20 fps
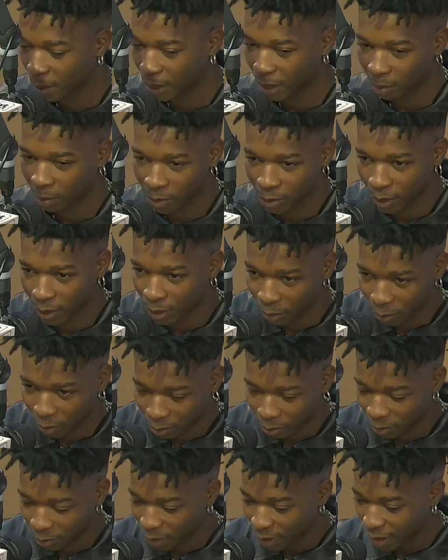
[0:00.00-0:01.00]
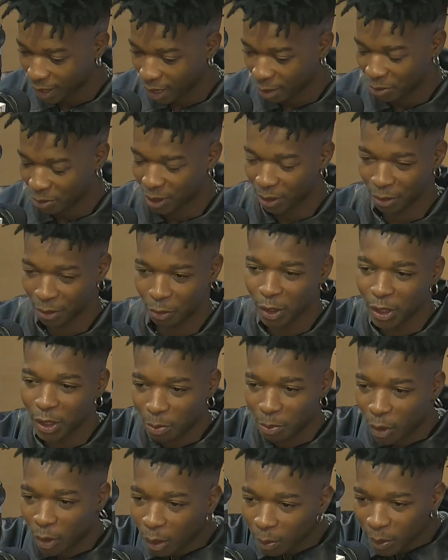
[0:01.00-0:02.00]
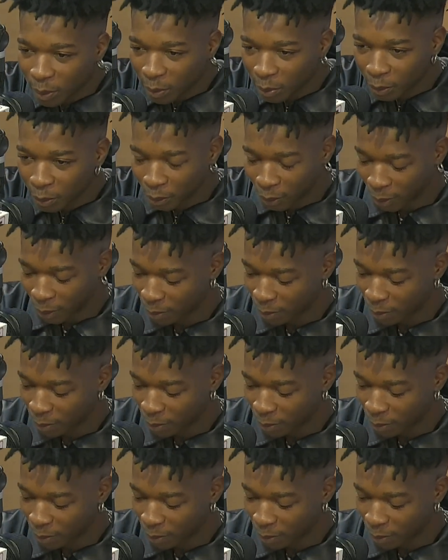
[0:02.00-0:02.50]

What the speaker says: I'm trying to reach more people.